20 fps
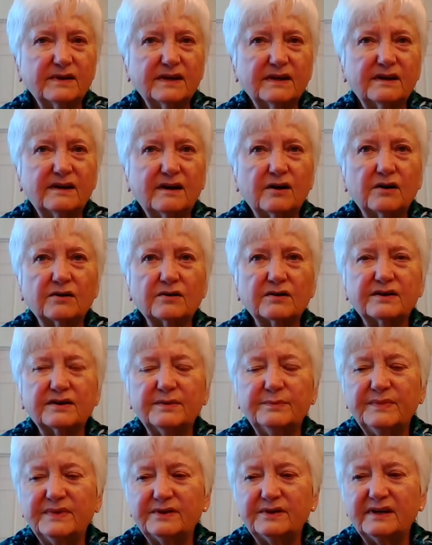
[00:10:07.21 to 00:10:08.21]
in our
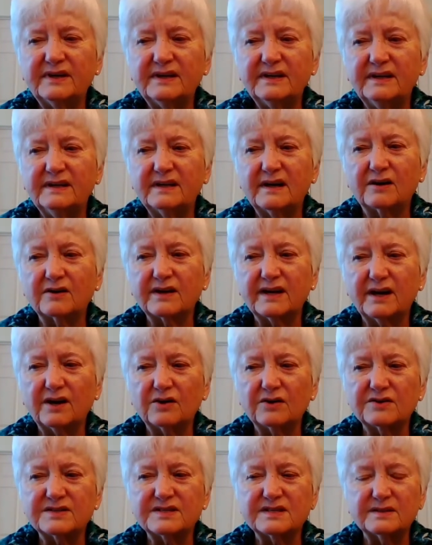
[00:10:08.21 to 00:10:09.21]
community, our
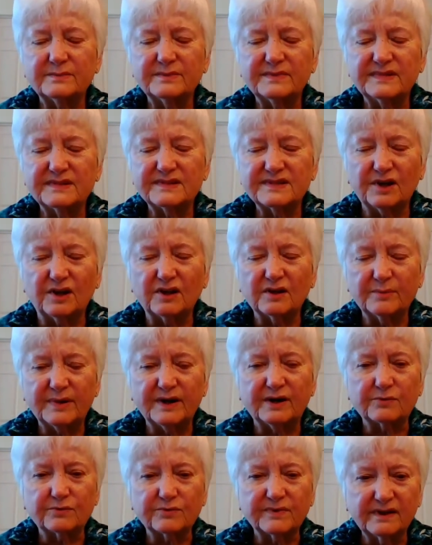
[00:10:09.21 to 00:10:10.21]
charism is all
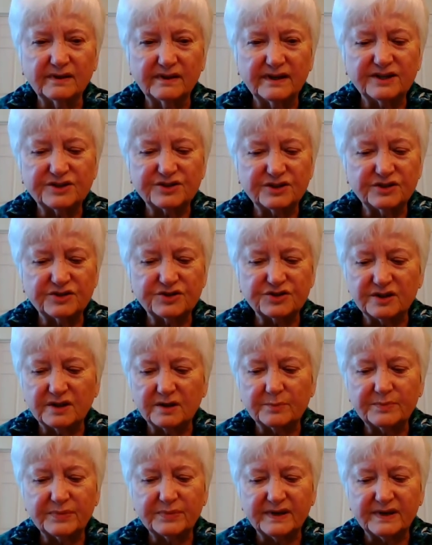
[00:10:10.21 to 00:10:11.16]
about relationship.